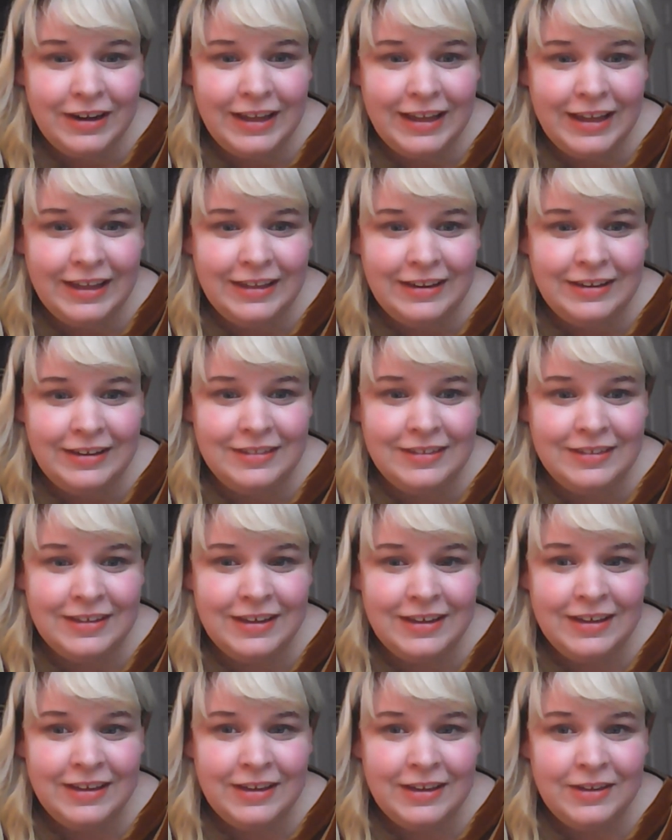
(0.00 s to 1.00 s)
And
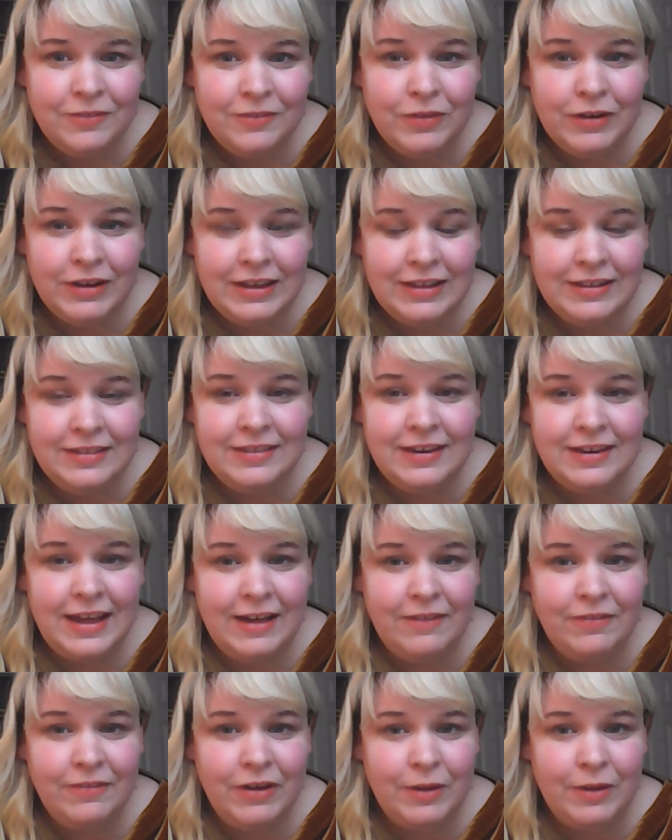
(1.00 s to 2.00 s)
for kids to
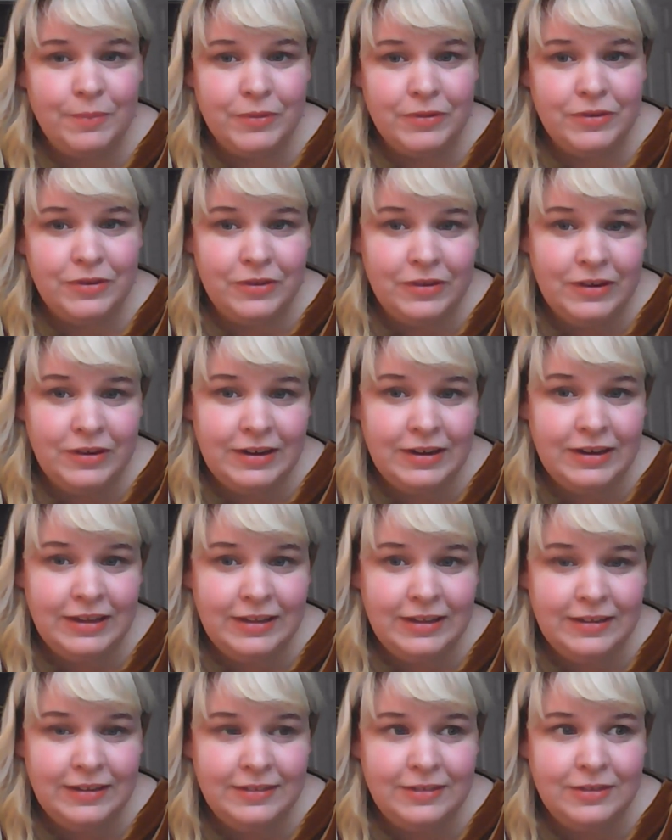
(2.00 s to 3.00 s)
have the
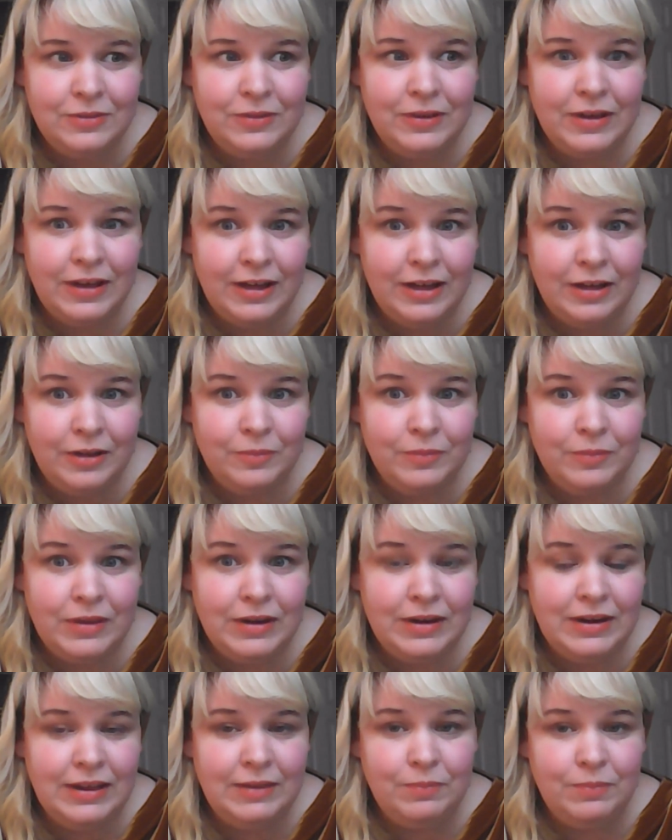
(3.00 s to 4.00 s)
opportunity to come
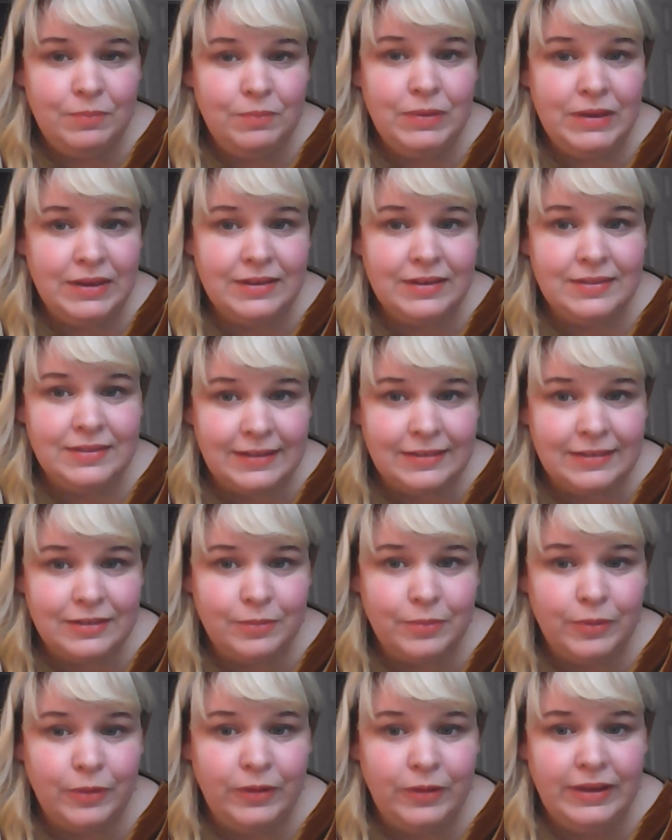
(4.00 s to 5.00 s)
and it be
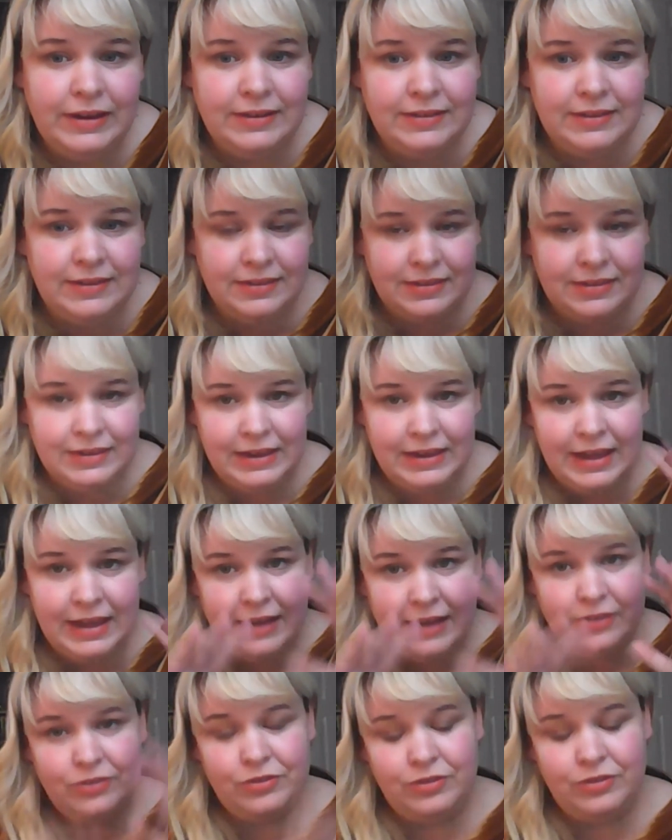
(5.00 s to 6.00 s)
accessible and to see
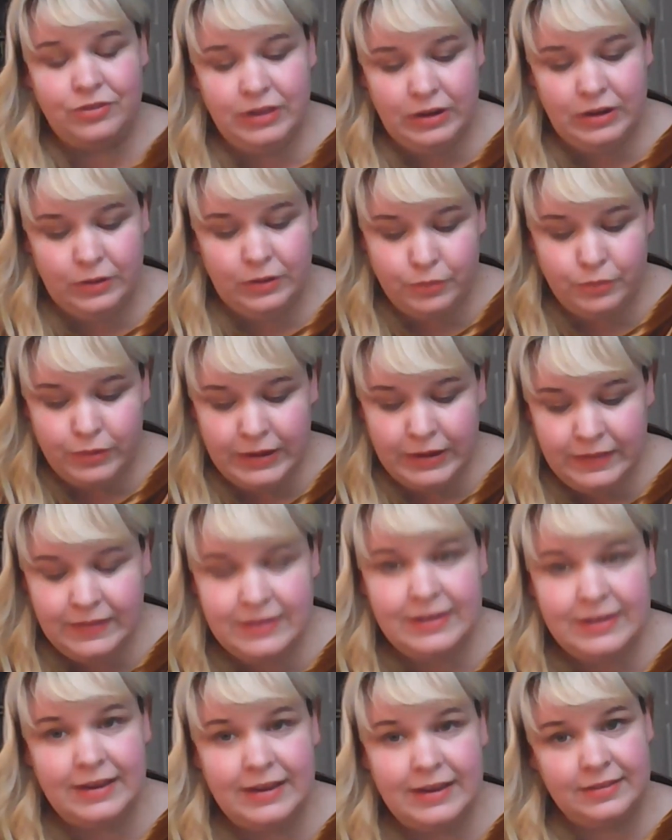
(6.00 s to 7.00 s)
bring the
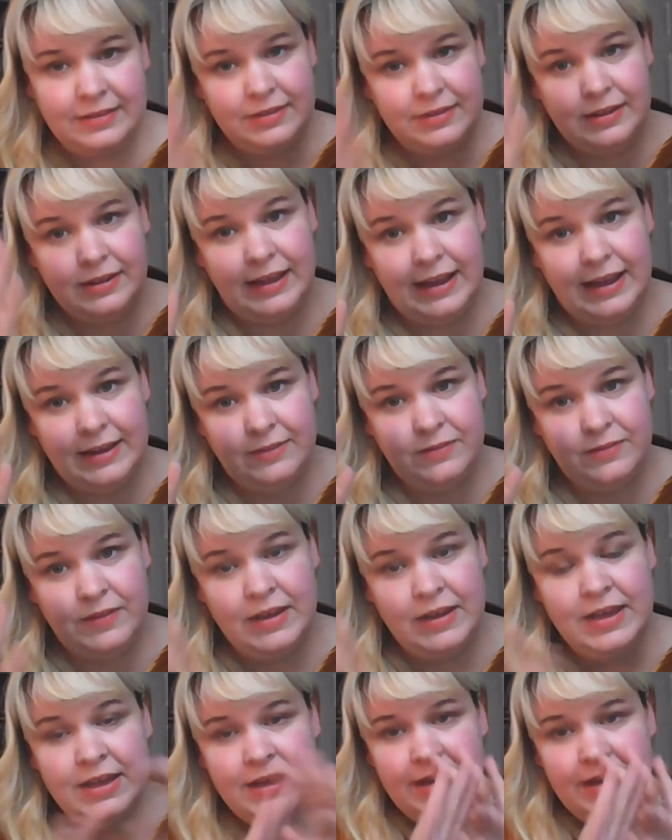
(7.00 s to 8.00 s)
text to life
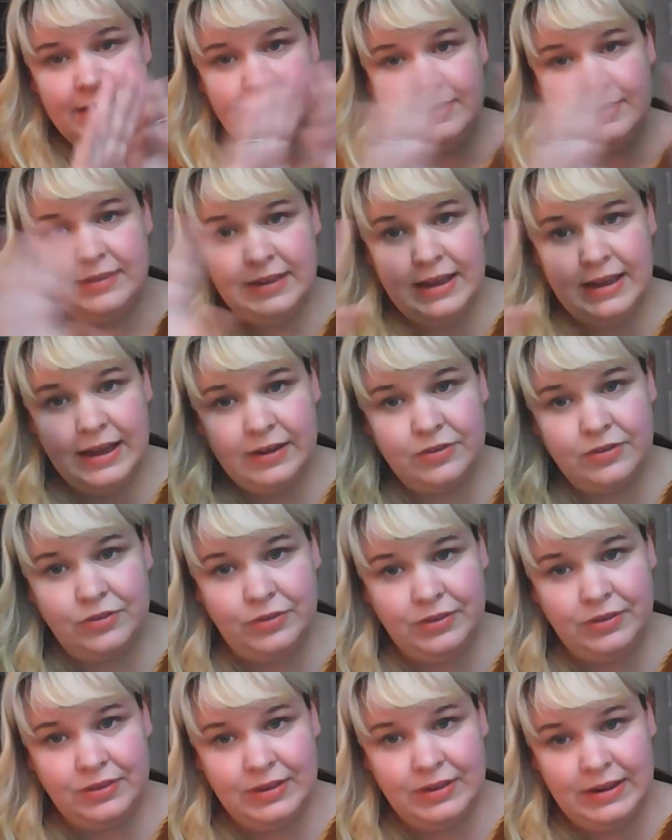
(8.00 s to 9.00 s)
and see
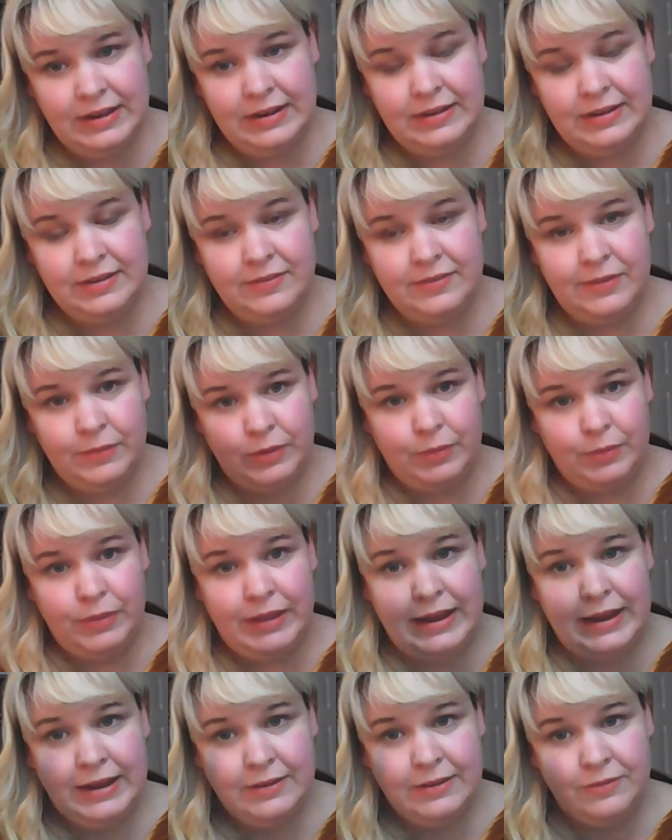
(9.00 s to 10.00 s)
actual scenes from the
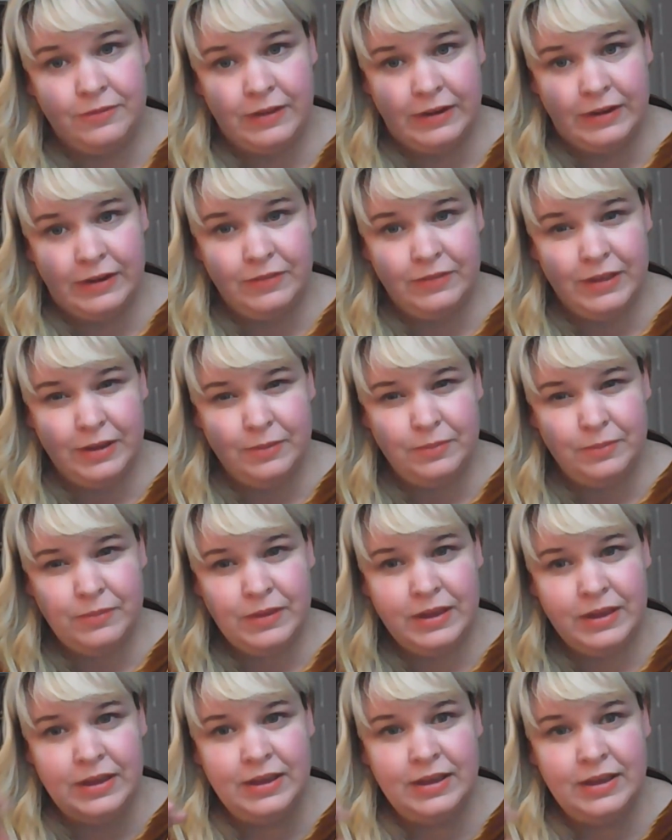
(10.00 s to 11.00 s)
play in front of them,
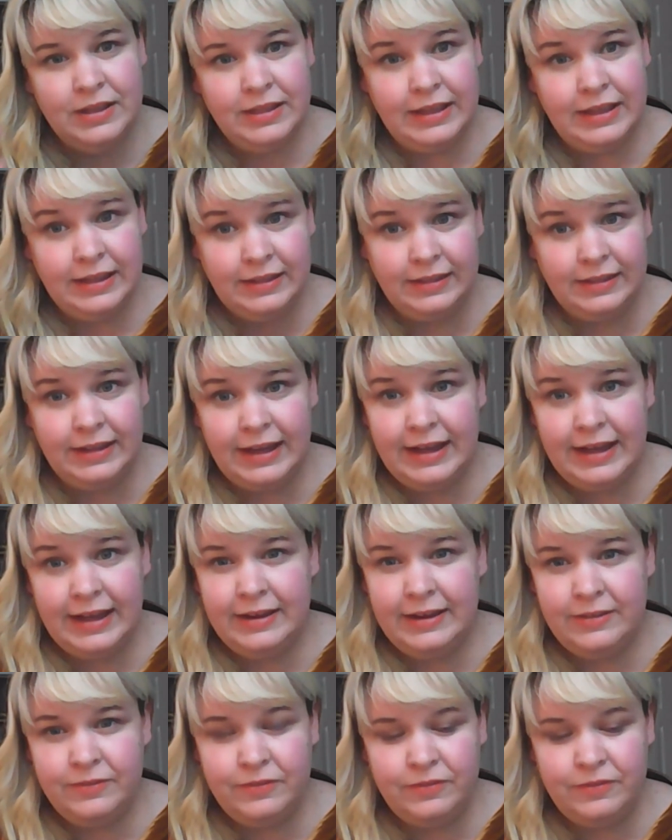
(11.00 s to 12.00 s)
like
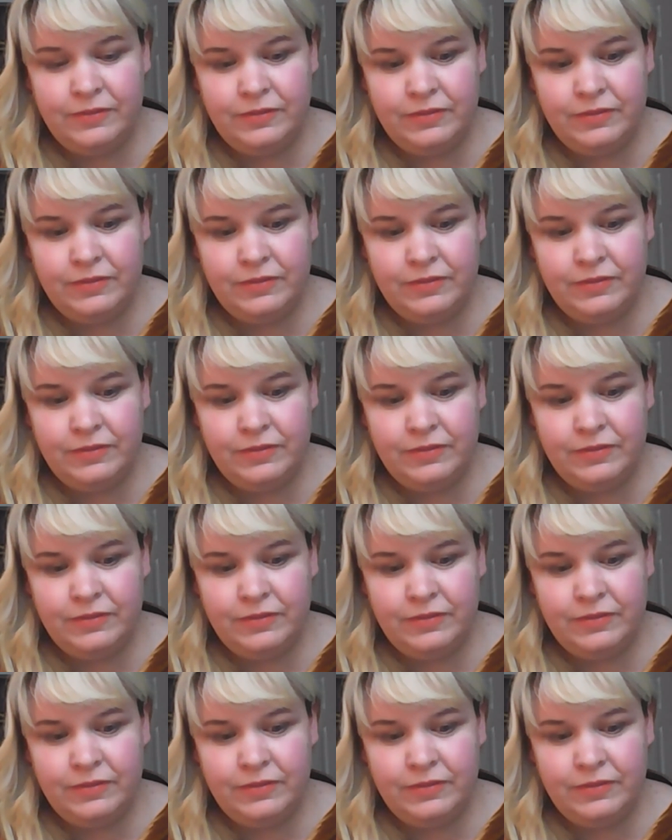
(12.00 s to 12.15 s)
live,